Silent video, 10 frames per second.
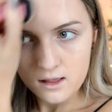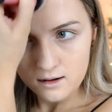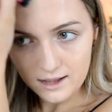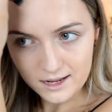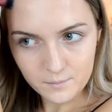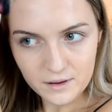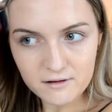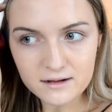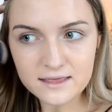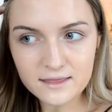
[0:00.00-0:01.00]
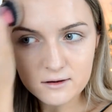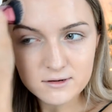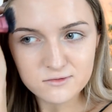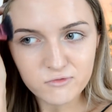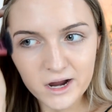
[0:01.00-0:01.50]
Like, apparently they
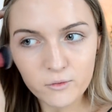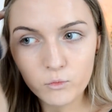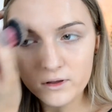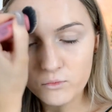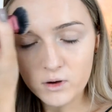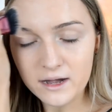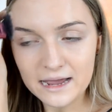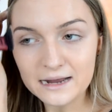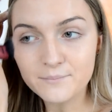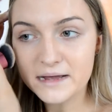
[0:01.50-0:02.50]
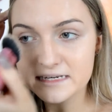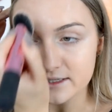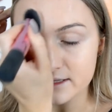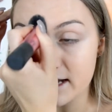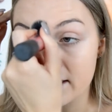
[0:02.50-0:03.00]
always write with one hand better
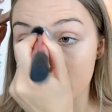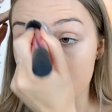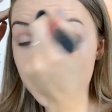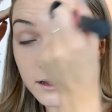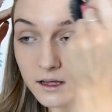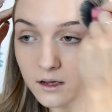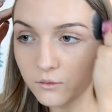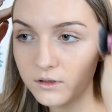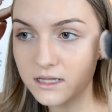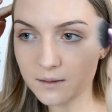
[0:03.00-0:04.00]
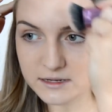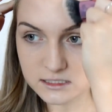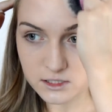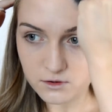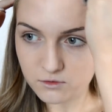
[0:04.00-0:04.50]
than the other, but wouldn't that be
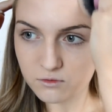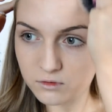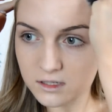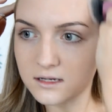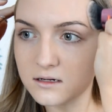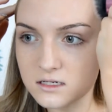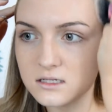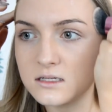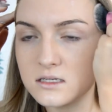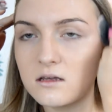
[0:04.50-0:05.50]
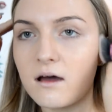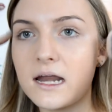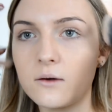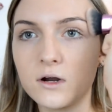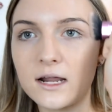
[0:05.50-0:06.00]
so cool that you can just
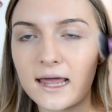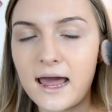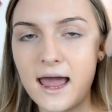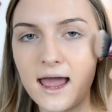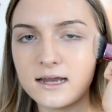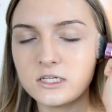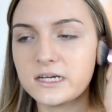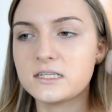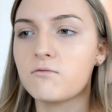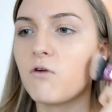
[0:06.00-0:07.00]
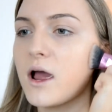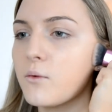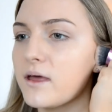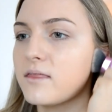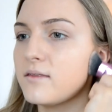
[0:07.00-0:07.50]
decide what like hand you get to write
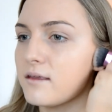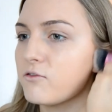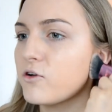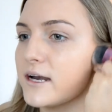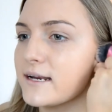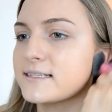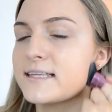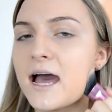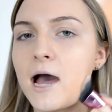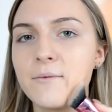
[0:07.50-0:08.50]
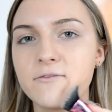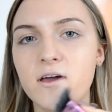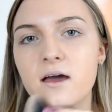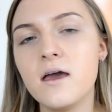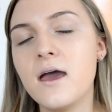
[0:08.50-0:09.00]
with, and if you're in an exam, if your
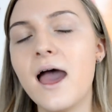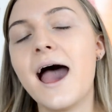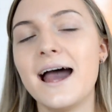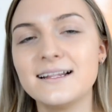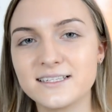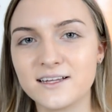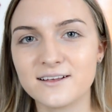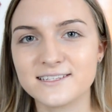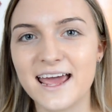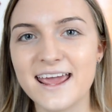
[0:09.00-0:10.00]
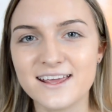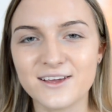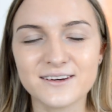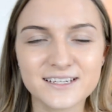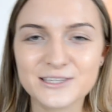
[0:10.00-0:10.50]
hand starts to ache, you
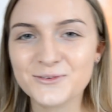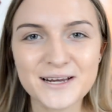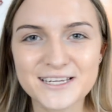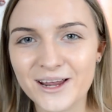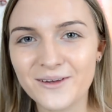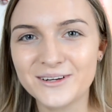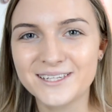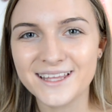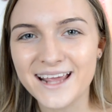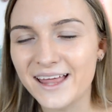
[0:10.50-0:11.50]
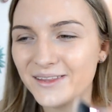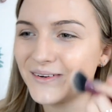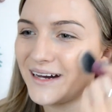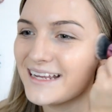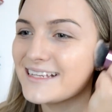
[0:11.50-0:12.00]
can just switch over to the other
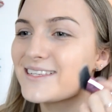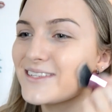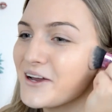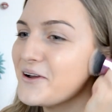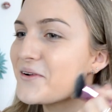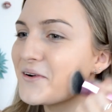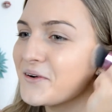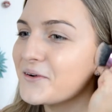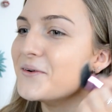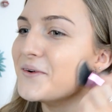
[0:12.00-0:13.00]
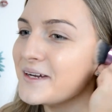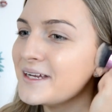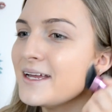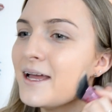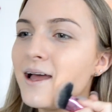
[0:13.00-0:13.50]
one. It's so cool.
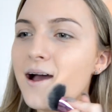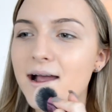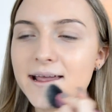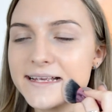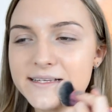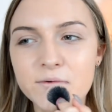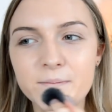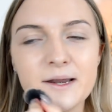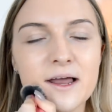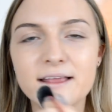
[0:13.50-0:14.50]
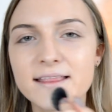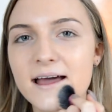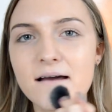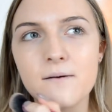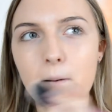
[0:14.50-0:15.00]
I guess it would be like
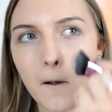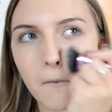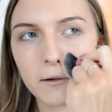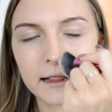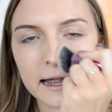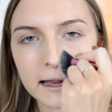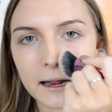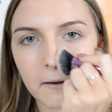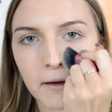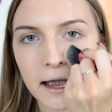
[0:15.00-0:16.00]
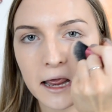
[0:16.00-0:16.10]
that with anything really.